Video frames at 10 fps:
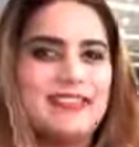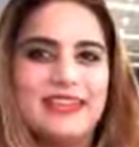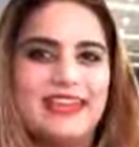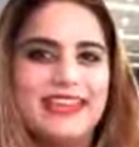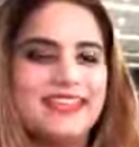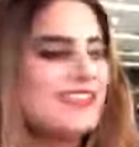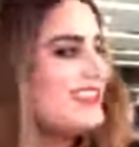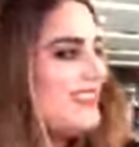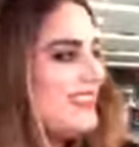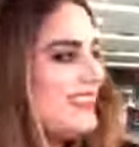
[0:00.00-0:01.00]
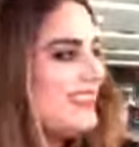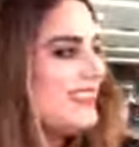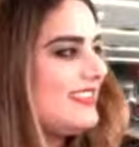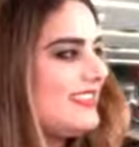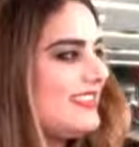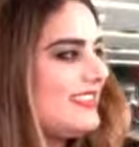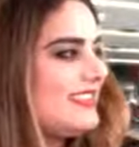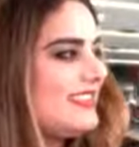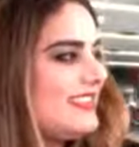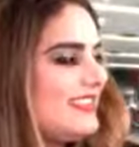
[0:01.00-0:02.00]

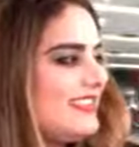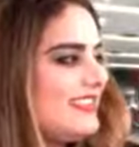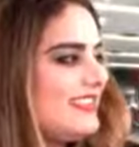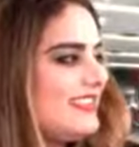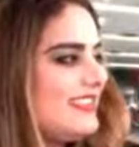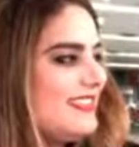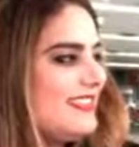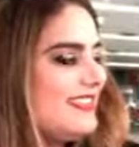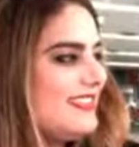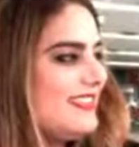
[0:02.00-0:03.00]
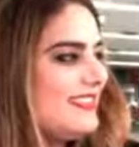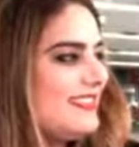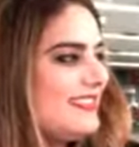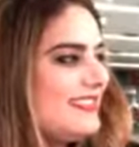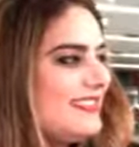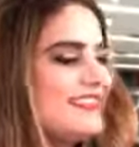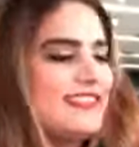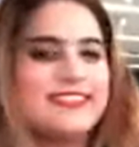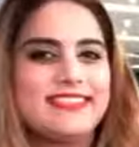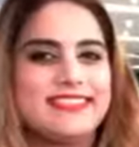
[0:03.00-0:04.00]

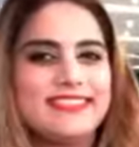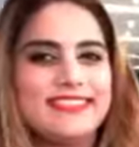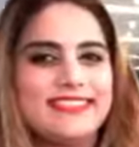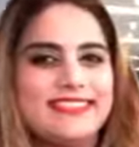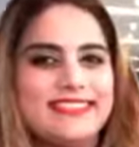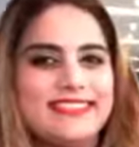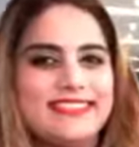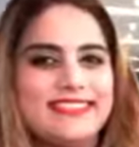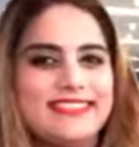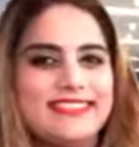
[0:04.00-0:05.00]
[no speech]